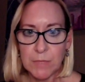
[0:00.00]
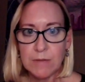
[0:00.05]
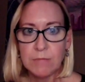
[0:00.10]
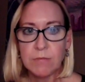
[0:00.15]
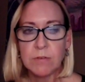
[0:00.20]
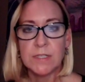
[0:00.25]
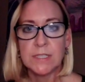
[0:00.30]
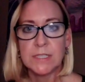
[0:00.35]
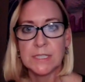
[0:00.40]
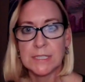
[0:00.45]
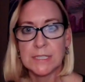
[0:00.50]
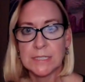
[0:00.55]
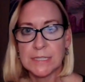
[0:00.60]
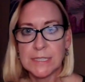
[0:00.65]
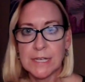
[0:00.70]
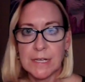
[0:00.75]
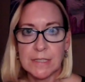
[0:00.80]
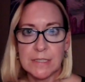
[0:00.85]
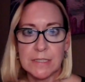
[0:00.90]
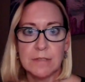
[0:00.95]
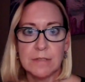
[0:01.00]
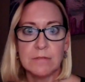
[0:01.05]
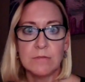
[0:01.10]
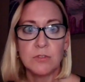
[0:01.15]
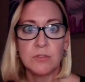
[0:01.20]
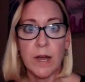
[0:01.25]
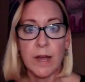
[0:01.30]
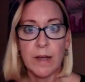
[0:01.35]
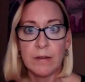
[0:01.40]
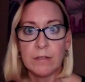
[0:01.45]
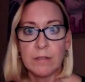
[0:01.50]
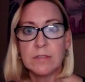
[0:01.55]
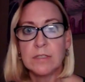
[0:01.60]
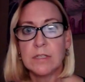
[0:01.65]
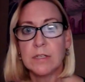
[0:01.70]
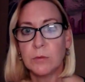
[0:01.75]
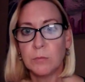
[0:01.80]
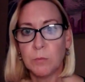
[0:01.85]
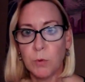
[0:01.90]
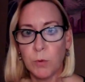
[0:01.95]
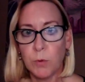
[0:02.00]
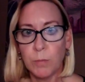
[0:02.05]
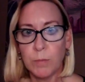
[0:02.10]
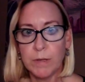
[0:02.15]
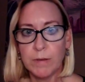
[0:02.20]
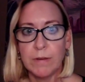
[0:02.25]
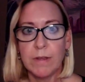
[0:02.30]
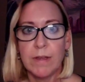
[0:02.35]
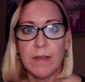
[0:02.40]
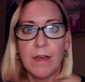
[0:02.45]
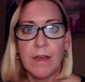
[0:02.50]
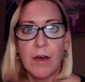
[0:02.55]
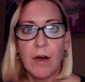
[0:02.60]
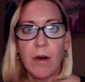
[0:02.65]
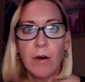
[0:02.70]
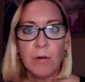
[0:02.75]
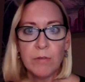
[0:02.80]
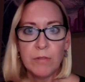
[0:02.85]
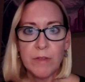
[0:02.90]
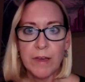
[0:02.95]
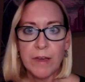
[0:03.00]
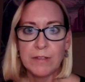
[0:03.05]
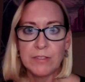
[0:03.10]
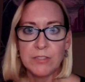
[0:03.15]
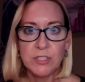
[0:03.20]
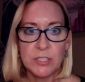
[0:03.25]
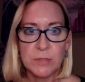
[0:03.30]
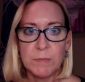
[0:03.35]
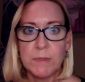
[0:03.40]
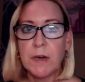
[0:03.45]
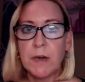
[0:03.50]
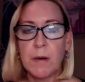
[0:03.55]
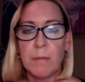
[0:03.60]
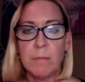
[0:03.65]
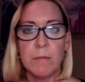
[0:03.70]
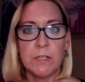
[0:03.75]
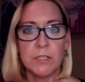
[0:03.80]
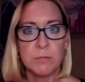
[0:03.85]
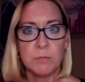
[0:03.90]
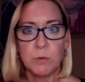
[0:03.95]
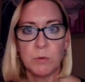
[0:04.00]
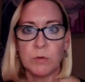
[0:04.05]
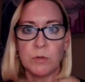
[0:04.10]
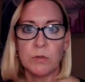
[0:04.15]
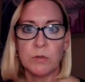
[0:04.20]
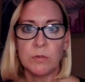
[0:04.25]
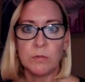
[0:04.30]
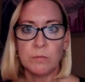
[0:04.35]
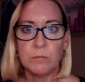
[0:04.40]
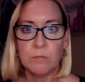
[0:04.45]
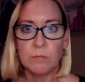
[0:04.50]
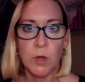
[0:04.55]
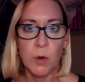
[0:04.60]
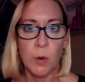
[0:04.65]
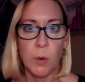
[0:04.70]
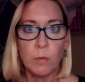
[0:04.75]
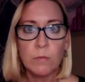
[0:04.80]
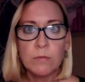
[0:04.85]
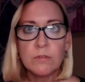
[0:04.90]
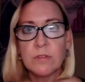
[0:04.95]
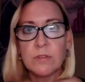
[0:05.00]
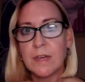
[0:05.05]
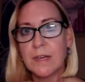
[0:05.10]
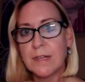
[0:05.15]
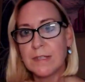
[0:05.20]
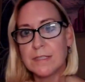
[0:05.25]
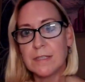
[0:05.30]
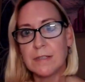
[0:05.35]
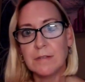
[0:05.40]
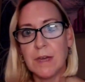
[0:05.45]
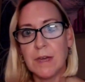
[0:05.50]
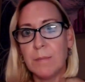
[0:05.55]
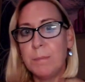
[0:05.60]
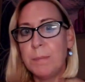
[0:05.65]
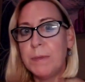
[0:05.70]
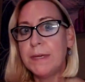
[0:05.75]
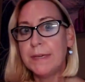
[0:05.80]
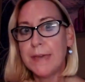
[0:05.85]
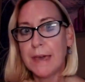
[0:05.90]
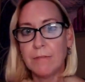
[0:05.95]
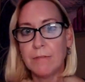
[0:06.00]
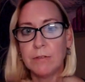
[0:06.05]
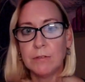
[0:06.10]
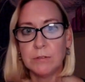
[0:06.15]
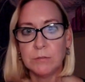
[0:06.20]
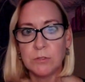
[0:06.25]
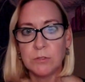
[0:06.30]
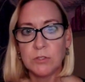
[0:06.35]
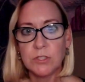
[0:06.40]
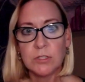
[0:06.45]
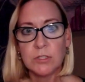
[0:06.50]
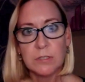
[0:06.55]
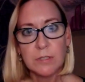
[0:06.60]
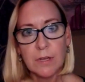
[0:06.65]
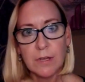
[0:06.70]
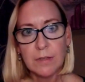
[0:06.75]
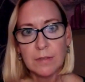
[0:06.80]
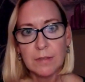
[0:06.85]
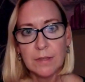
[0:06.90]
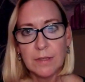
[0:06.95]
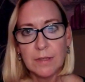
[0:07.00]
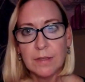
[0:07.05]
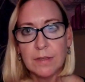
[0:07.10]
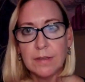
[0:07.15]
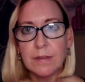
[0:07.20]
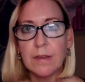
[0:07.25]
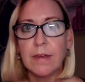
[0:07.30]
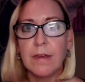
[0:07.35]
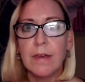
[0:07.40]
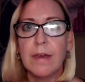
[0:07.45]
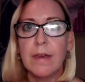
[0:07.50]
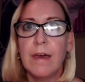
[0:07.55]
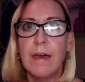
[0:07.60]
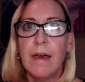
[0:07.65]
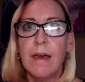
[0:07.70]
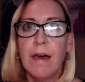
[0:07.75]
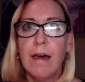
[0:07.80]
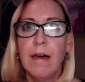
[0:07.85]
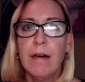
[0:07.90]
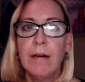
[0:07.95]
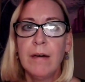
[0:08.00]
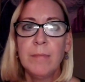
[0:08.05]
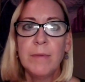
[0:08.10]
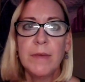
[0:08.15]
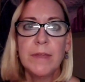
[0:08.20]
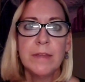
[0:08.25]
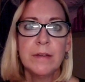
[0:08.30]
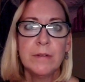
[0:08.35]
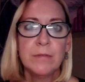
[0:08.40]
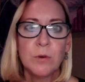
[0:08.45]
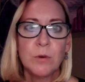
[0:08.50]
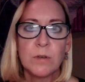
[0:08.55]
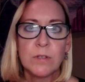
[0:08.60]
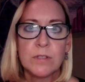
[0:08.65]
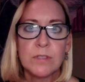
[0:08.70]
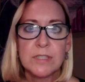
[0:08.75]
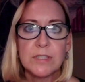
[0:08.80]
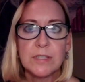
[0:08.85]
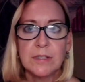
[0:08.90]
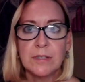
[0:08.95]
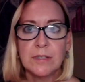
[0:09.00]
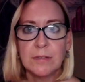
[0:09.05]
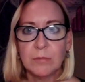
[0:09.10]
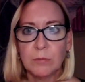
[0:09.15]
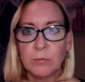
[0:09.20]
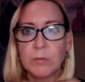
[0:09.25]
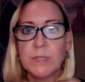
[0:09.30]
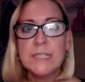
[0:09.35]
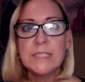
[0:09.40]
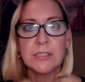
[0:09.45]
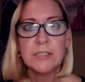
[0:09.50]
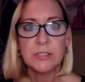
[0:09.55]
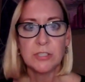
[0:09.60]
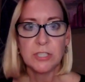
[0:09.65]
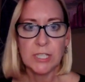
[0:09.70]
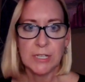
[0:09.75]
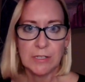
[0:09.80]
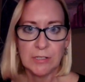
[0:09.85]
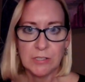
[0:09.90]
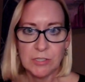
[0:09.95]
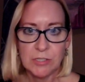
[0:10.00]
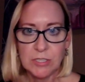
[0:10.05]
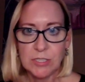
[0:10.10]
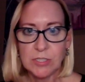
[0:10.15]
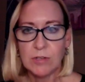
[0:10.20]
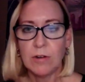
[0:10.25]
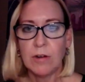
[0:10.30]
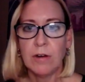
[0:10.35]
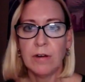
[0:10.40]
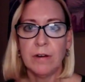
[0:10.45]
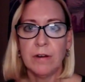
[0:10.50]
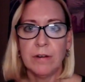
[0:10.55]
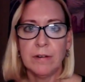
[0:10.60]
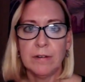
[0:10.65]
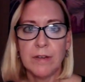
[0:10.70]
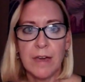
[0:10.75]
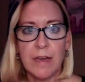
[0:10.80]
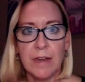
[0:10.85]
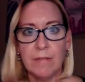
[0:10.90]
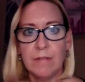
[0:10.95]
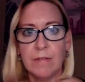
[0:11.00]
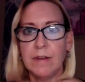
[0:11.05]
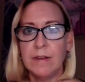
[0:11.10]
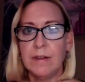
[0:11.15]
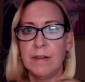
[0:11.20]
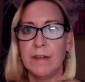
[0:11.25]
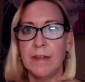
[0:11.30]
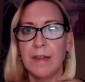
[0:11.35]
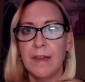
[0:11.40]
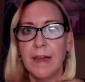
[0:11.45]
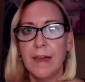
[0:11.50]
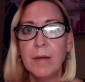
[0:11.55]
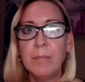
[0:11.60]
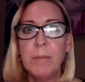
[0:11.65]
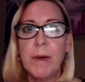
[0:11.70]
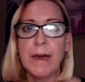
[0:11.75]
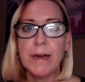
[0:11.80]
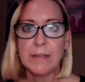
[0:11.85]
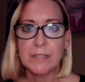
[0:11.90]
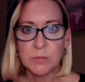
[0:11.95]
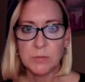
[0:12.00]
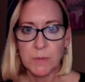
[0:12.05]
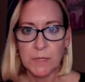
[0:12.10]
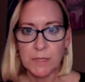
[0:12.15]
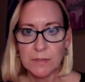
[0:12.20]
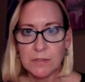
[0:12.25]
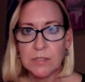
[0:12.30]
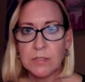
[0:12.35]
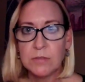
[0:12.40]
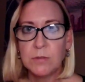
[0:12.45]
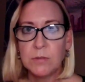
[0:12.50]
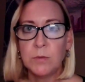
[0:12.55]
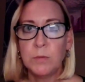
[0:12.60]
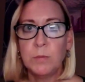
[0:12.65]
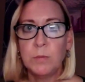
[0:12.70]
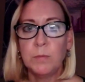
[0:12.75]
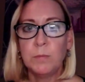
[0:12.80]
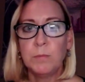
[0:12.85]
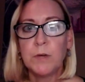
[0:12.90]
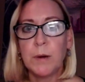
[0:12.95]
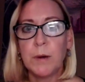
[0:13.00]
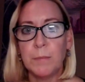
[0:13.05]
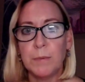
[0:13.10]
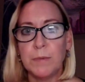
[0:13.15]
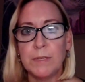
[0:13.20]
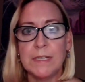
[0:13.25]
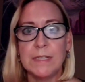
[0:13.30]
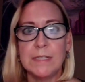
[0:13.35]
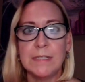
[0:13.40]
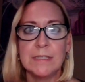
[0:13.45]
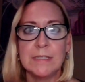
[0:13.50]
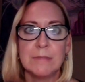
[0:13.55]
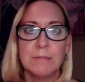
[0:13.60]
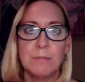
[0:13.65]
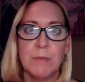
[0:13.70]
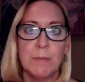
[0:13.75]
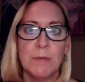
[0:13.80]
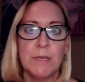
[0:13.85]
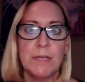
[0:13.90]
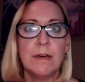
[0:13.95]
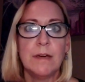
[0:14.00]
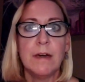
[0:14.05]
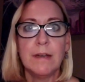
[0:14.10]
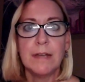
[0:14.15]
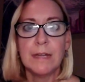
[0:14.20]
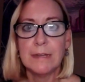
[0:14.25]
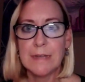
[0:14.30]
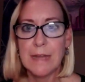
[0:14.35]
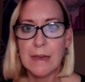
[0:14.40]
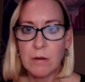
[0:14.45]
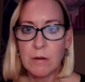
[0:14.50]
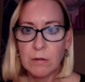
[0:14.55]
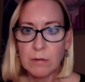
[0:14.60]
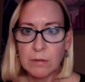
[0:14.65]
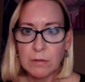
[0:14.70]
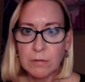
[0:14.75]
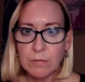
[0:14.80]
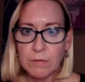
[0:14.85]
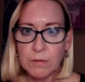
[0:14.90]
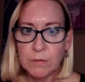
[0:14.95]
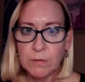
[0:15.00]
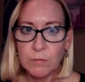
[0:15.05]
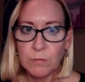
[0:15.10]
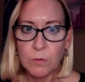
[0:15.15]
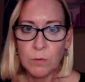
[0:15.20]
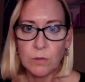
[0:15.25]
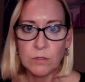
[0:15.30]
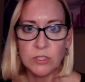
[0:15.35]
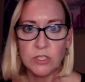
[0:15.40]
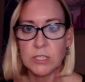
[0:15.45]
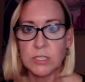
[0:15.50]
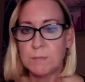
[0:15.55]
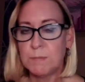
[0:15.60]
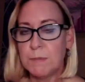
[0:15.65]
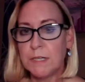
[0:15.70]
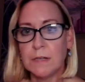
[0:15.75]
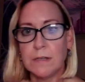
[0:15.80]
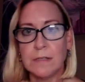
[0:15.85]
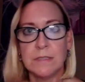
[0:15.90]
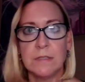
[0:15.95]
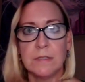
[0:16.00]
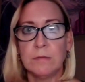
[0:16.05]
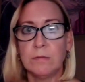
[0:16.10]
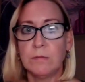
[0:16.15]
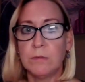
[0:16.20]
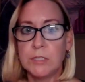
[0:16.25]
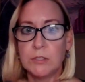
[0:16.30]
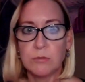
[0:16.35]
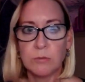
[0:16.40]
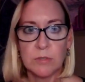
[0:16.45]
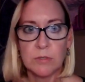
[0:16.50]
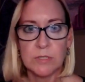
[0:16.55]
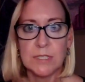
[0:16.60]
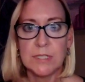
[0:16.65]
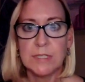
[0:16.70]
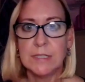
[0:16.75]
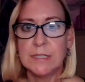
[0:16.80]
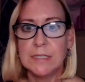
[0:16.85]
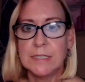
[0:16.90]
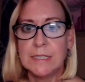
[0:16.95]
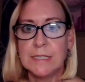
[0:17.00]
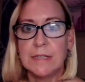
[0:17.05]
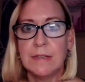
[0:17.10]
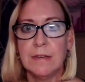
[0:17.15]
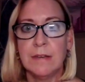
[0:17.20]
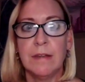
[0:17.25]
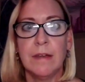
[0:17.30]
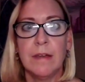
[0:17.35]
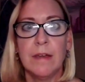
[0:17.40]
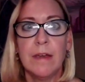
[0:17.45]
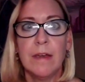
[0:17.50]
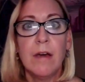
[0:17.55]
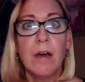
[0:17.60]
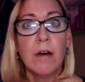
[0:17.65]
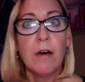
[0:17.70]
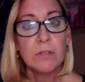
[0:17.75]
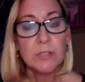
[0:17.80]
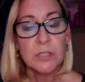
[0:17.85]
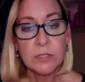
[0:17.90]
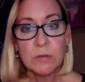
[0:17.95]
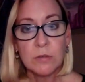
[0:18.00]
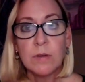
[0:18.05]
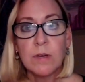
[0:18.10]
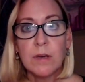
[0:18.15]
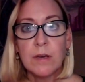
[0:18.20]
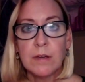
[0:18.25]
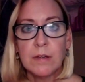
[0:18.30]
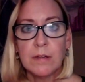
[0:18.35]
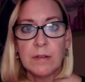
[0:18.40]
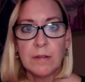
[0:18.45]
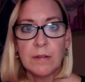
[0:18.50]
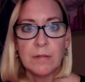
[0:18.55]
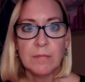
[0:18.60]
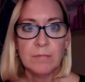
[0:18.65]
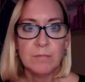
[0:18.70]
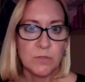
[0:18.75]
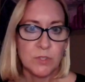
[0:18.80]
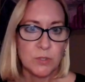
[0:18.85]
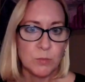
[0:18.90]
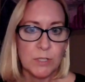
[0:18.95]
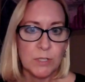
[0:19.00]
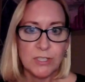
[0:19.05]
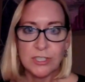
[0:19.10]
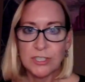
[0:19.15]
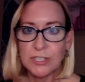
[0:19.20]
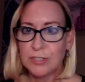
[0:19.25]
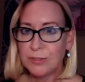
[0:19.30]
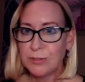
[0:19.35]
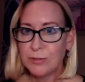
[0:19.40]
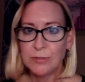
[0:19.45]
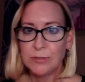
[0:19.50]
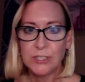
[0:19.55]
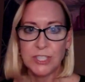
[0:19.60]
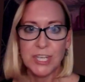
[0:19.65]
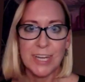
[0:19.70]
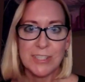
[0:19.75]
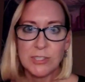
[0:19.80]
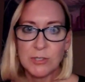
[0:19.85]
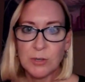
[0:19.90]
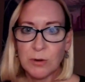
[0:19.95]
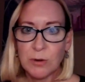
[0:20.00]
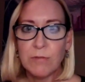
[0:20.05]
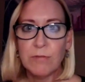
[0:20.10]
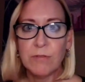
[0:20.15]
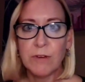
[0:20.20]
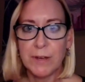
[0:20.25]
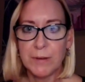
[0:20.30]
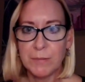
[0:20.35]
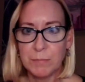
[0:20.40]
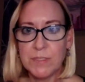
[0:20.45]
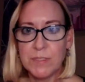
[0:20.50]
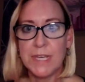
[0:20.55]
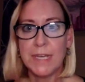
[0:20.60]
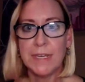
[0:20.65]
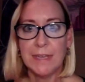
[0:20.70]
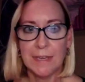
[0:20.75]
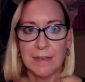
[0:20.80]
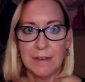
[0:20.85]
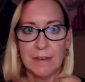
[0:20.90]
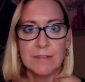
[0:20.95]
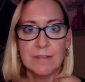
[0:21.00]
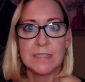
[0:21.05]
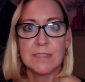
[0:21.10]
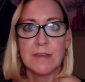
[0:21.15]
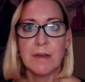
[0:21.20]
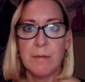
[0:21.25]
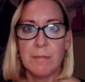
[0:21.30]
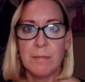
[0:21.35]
for the success of trials and enrollment. All of that has just become much more known. So that's a big evolution, I think. And then, of course, the recent changes are kind of a backswing to companies maybe cutting down on the field force just because of resources, and also a switch to Chad's girlfriend taking over